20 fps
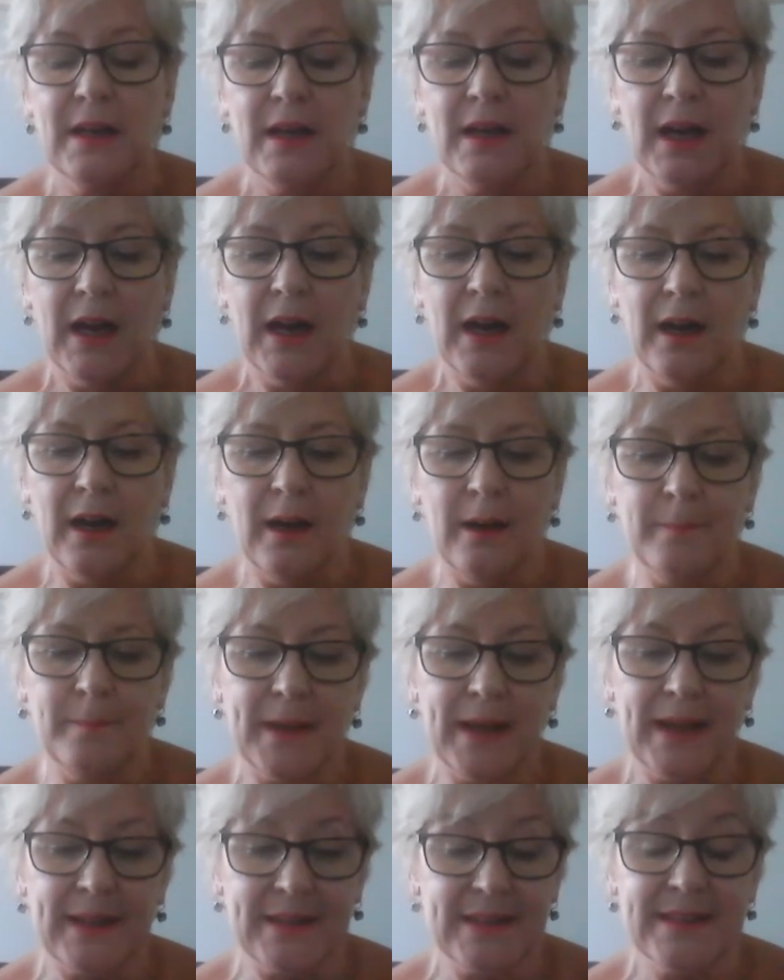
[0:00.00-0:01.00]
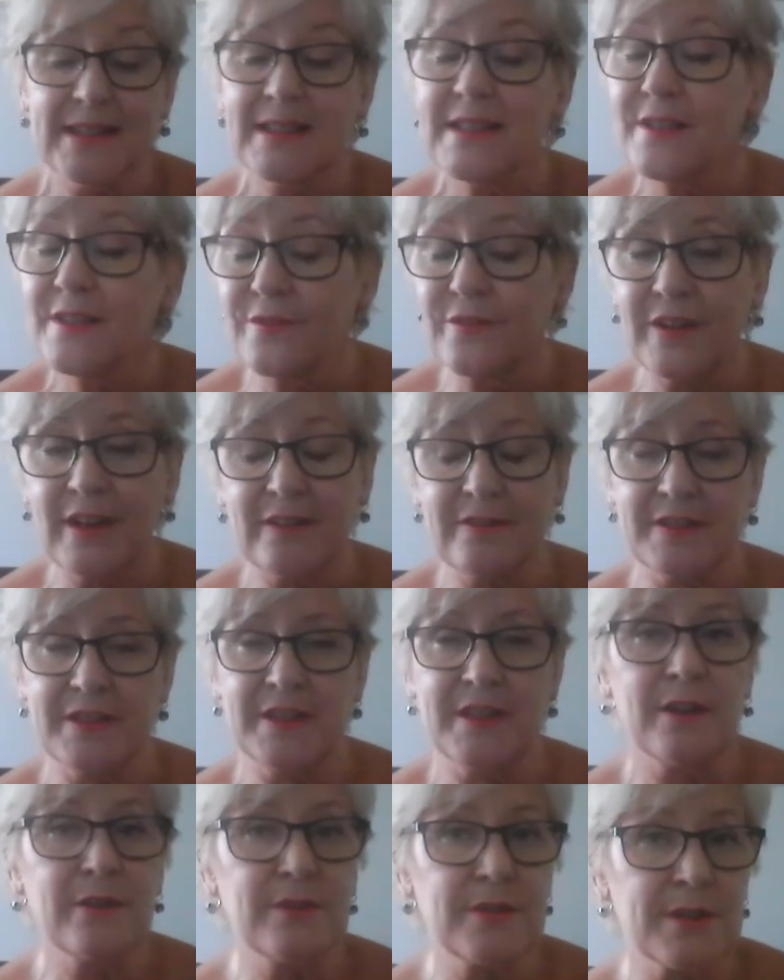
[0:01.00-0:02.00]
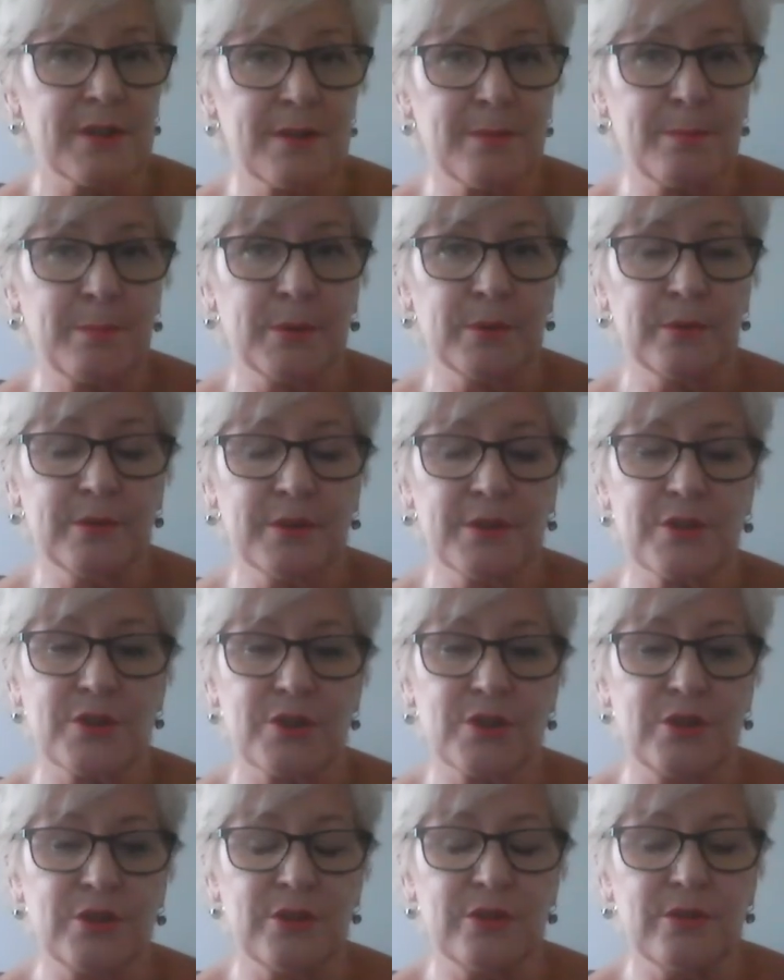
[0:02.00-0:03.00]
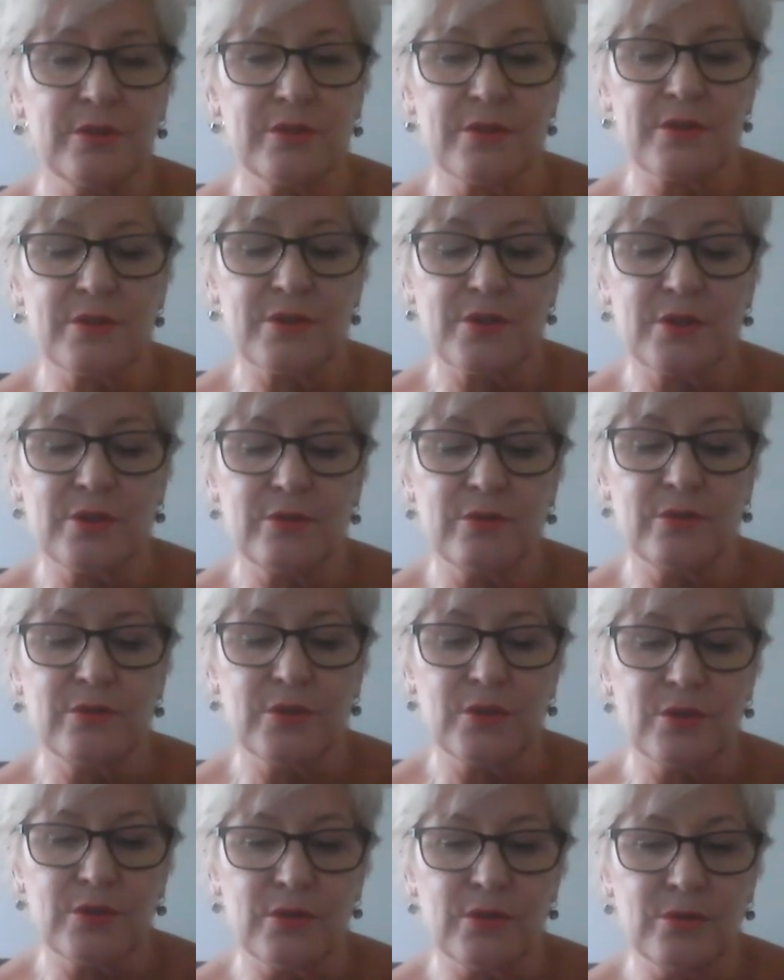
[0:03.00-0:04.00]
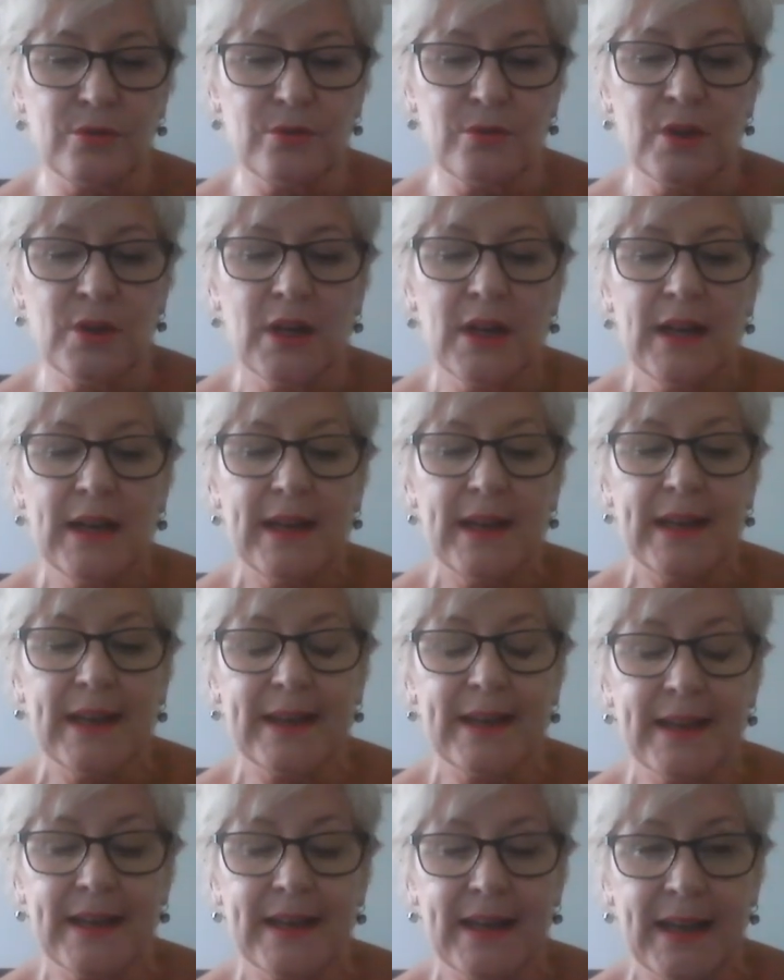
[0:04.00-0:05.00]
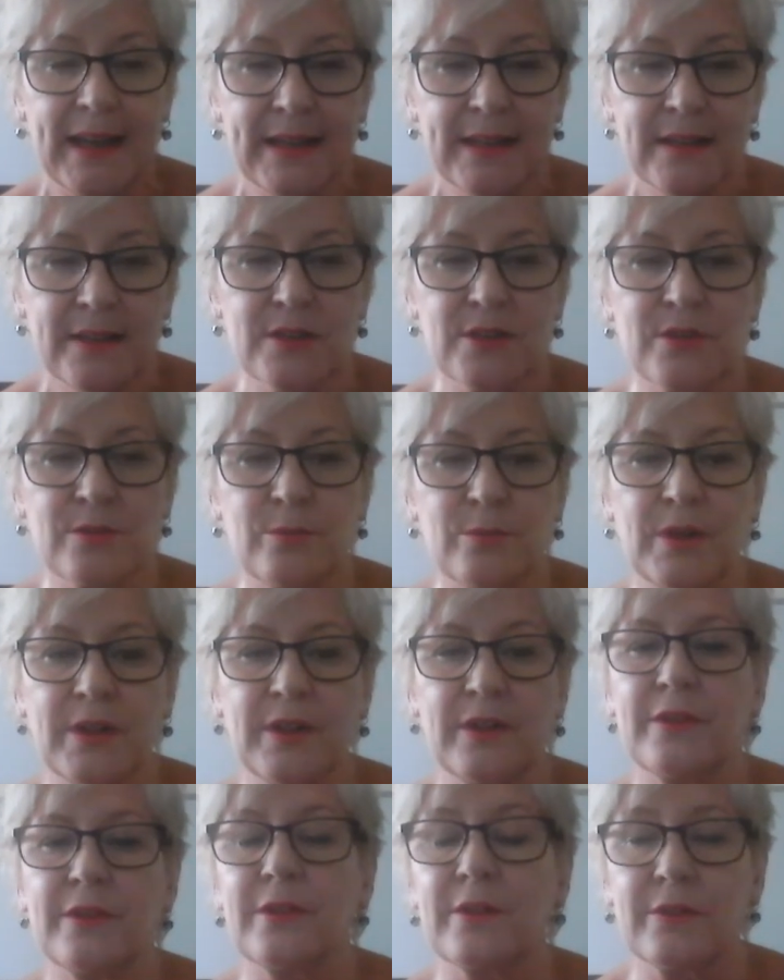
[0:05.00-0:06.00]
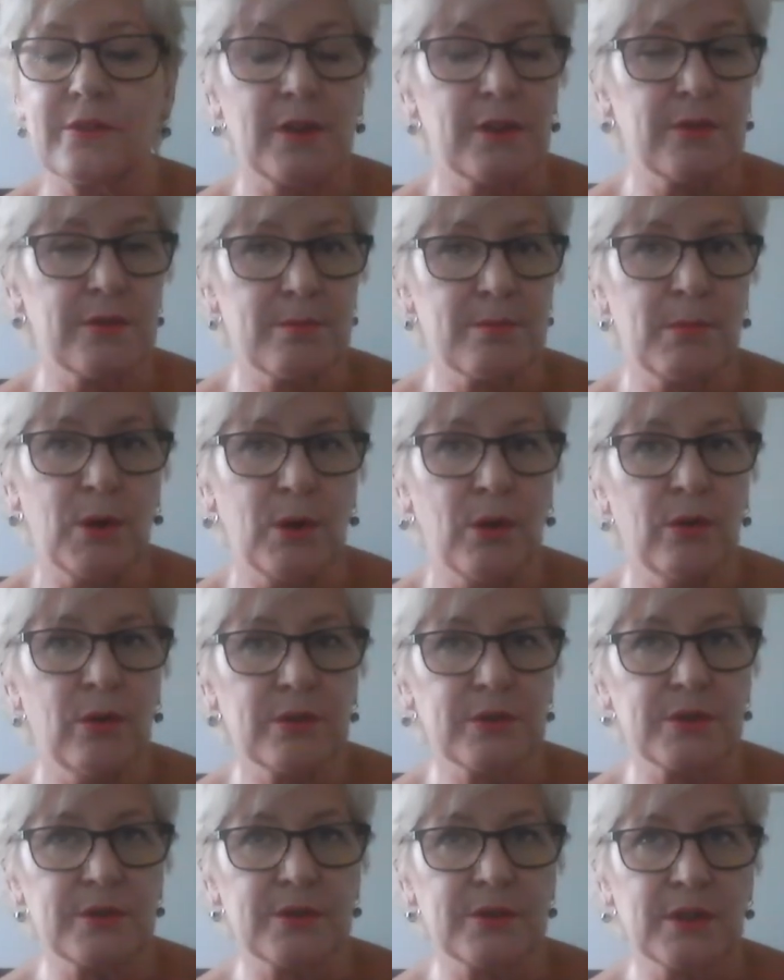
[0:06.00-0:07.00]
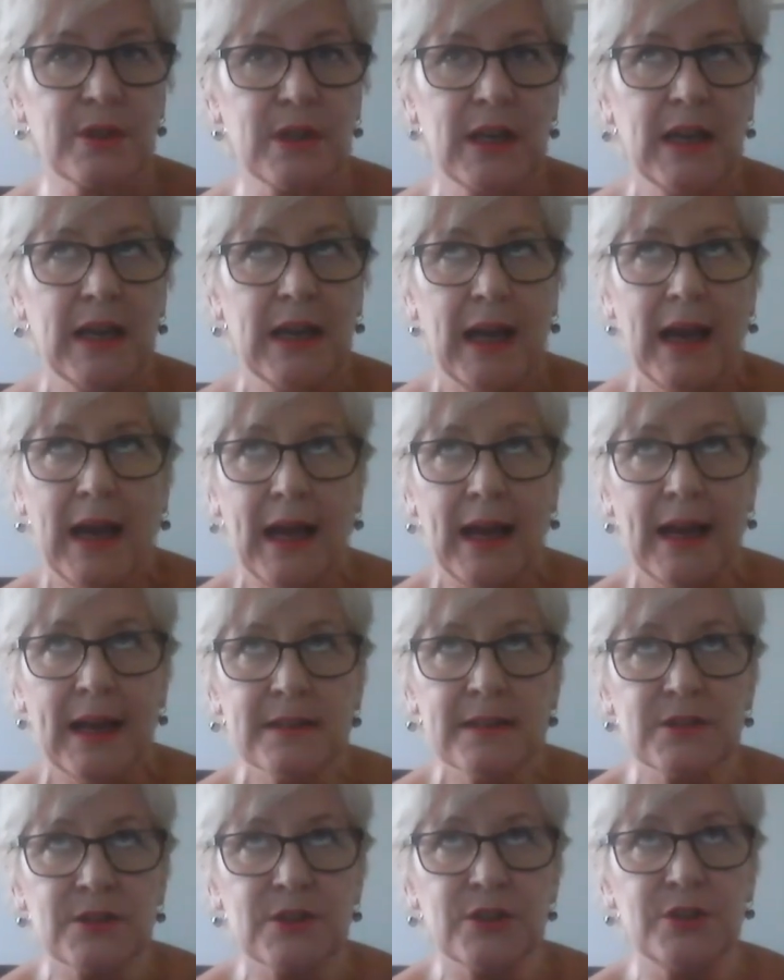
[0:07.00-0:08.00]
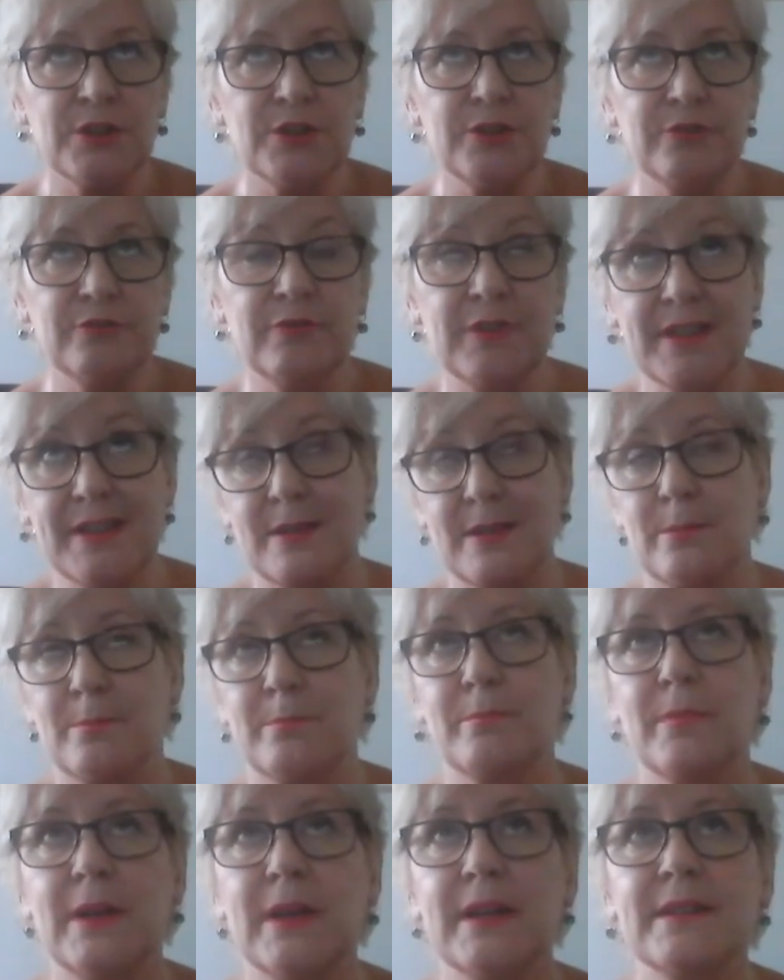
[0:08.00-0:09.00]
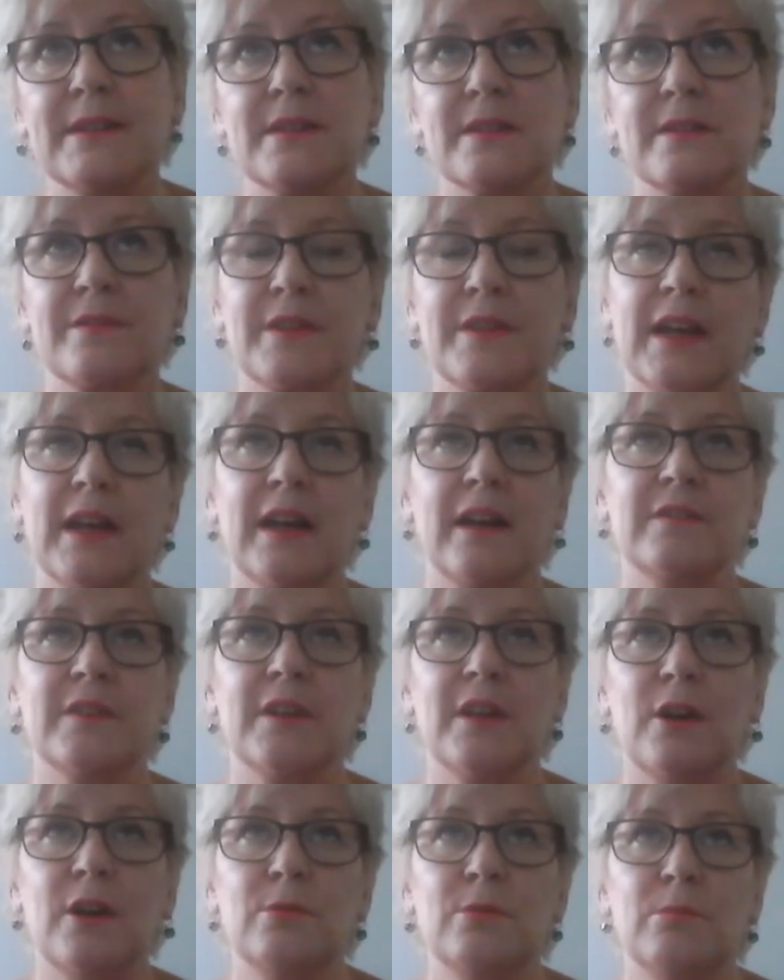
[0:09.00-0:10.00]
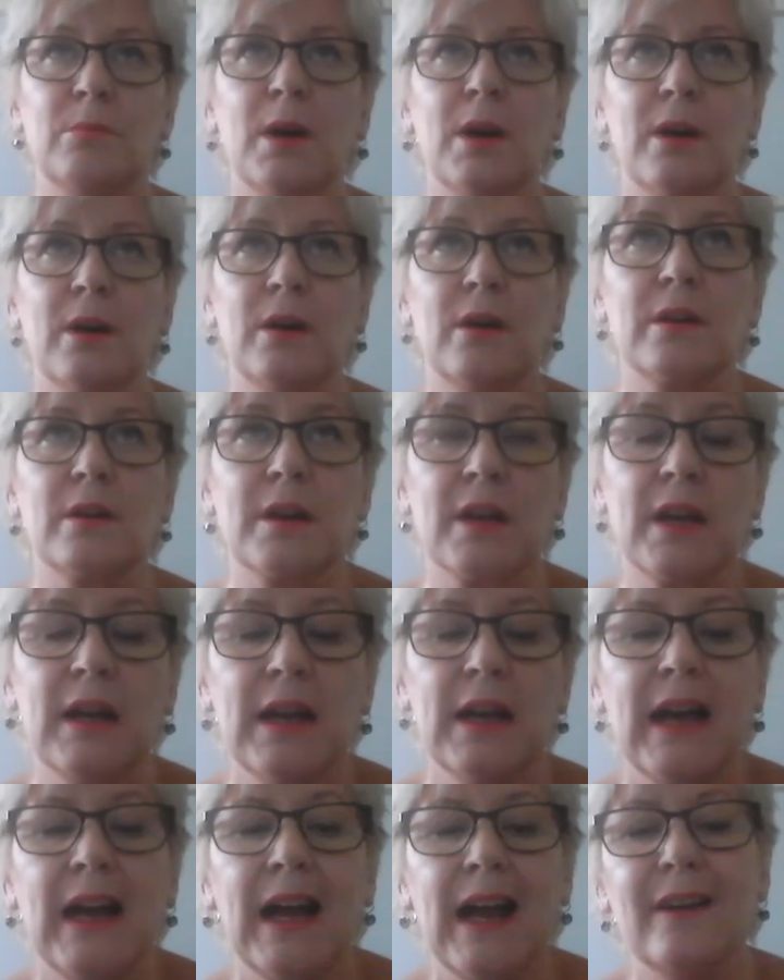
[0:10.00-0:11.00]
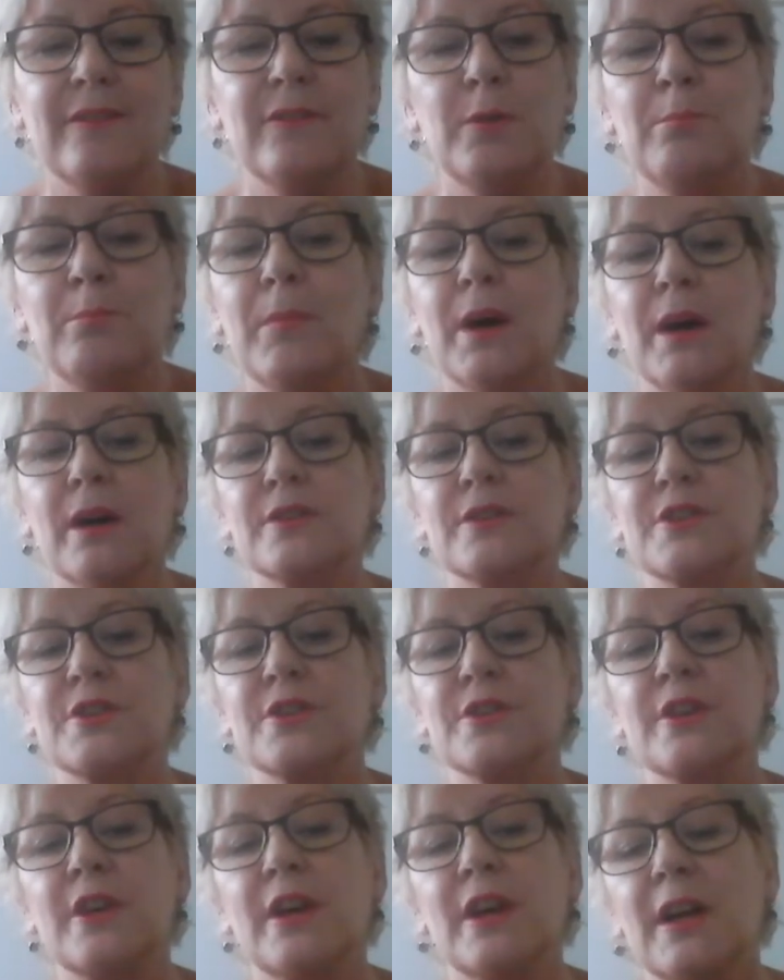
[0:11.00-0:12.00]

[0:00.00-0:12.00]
And it is very noticeable that students who do engage with those mocks and who resubmit if they have a low mark have a much